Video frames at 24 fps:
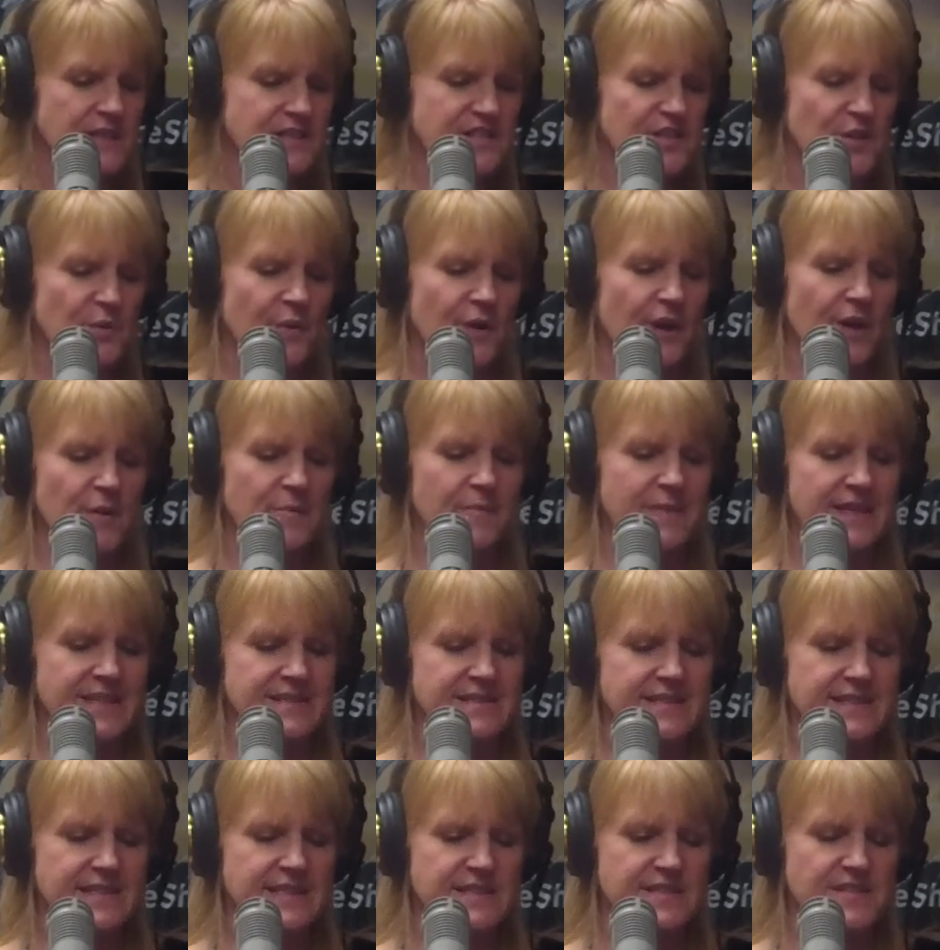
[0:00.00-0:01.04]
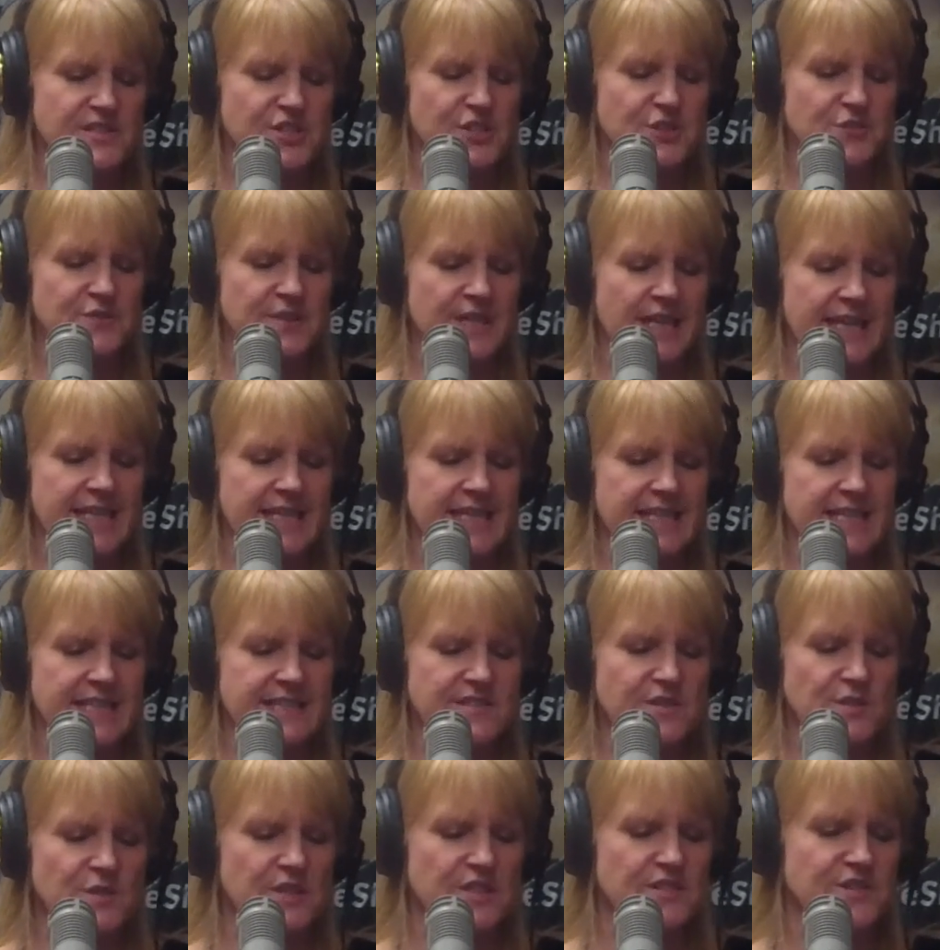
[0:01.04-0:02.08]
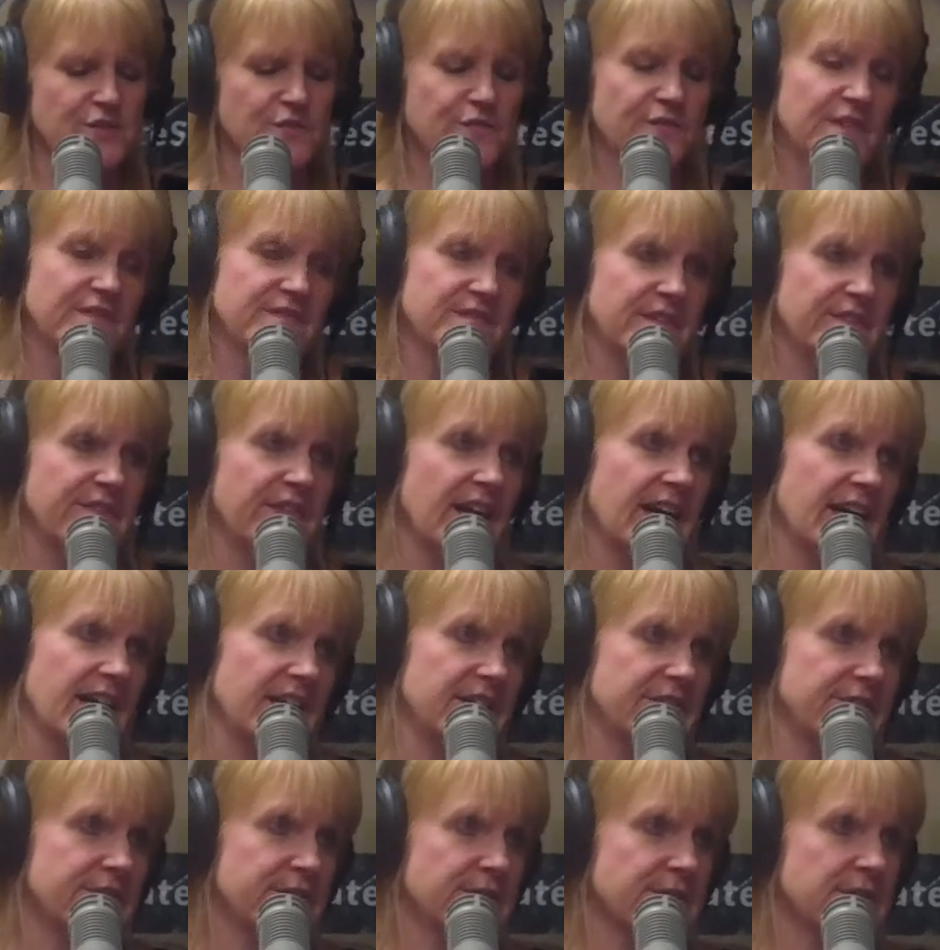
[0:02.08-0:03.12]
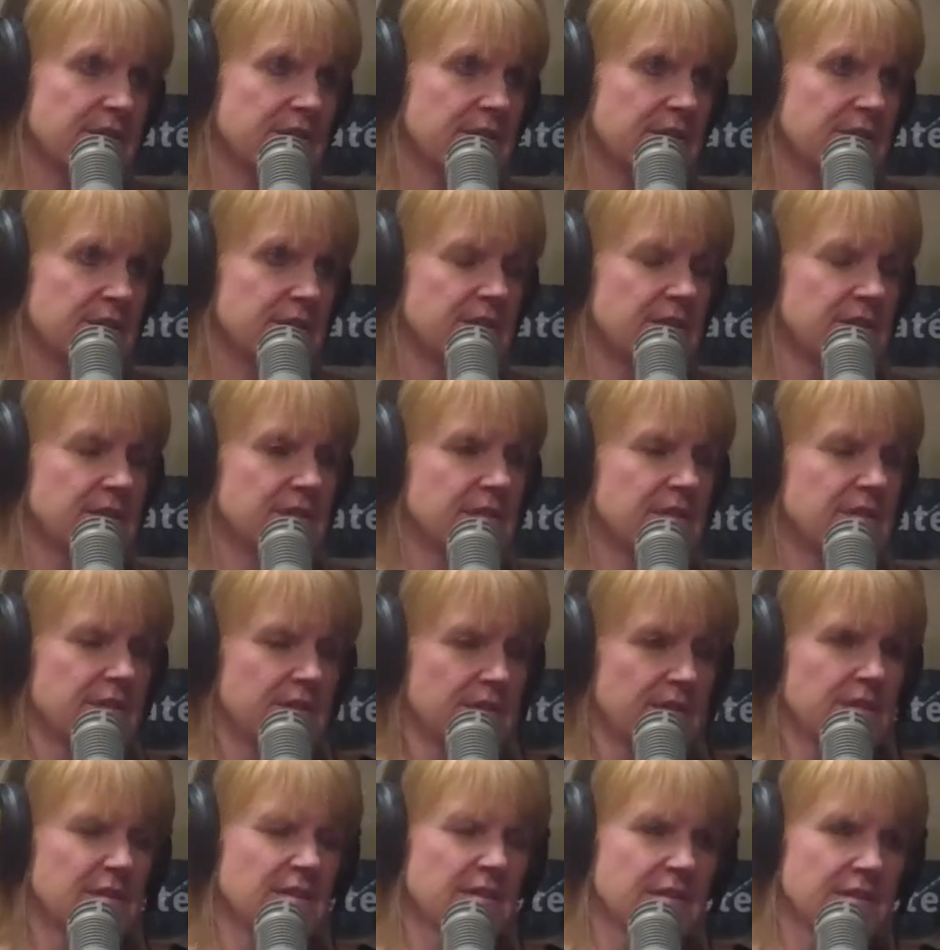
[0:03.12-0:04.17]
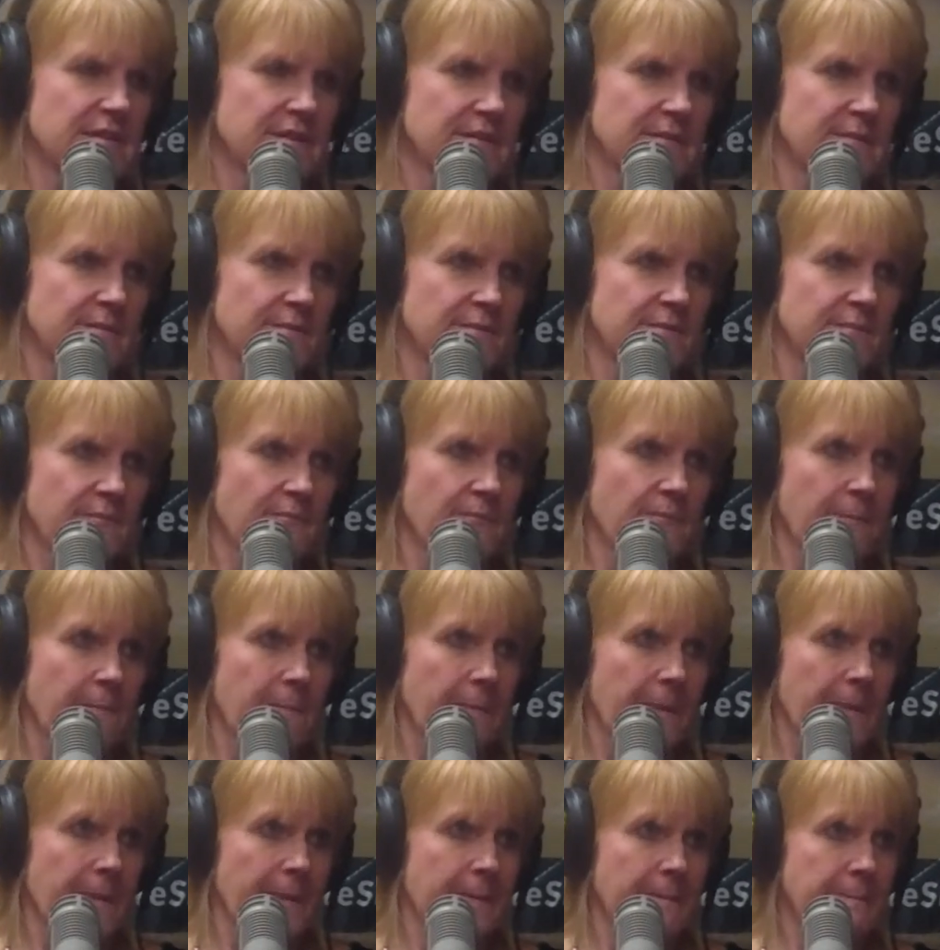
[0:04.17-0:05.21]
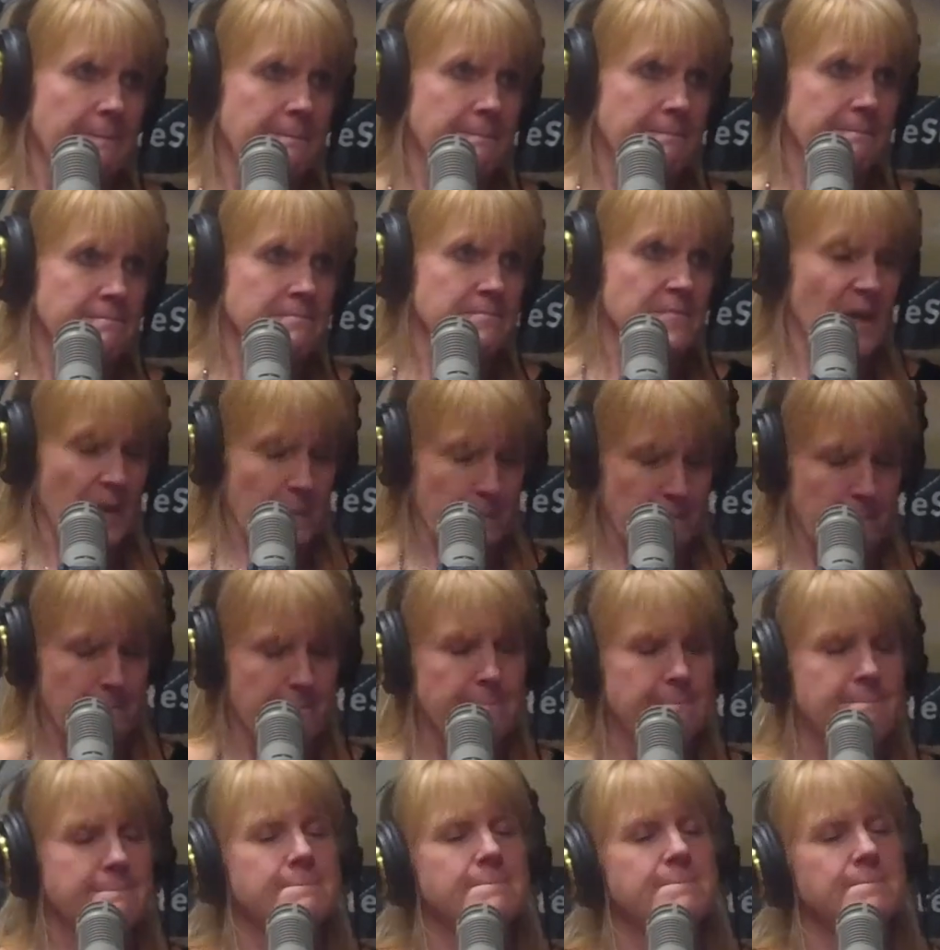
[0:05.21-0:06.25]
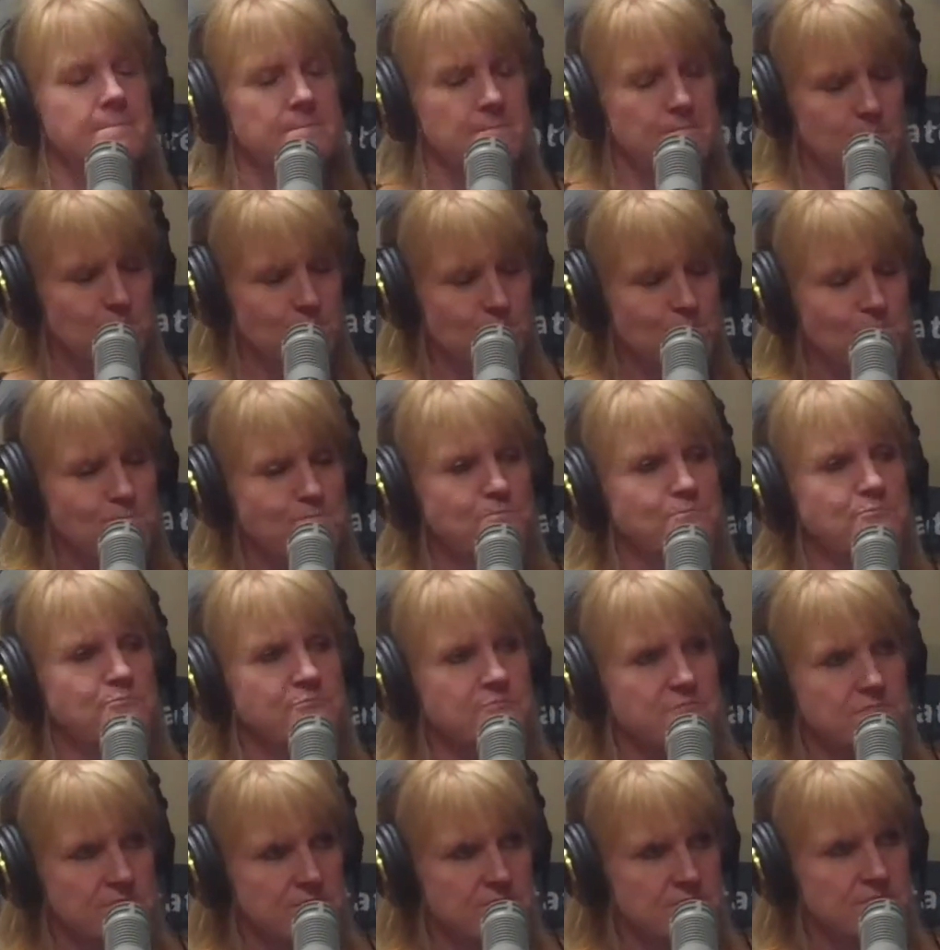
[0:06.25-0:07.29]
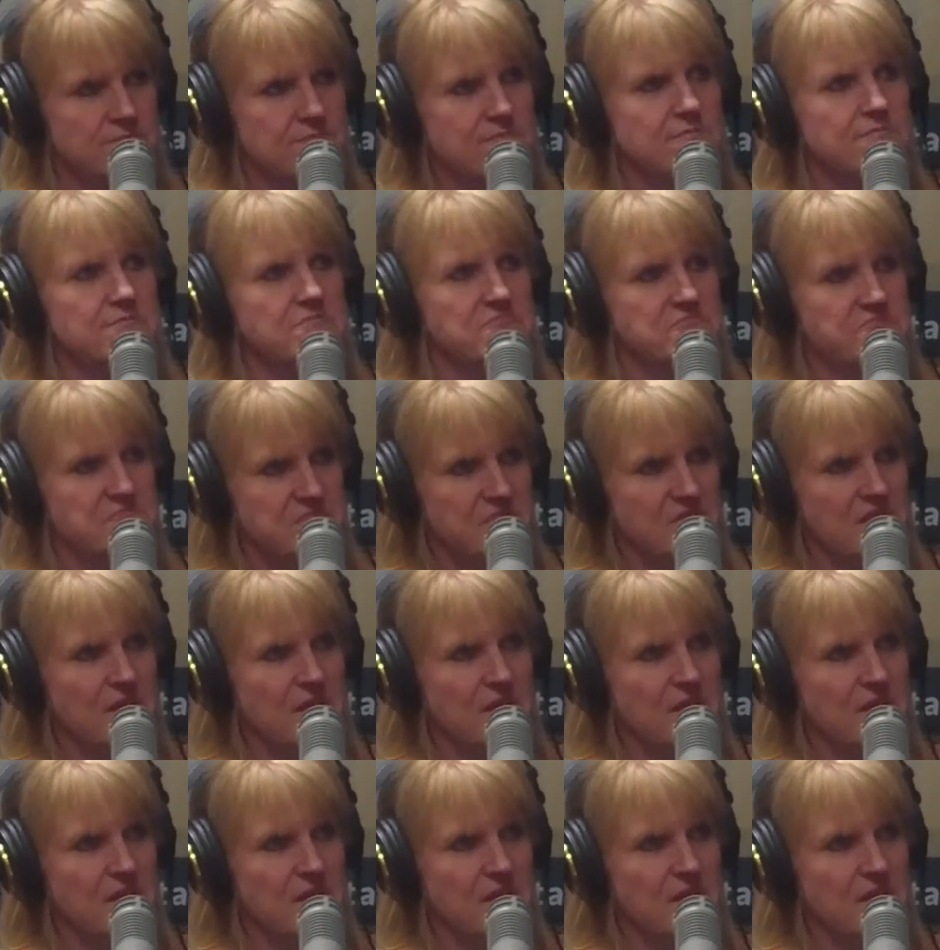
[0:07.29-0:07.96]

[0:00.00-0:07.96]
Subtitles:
So our basic is $290. It's only $255. Yeah. So you can still cover those, but they're lower in those types of things, in those other types of living as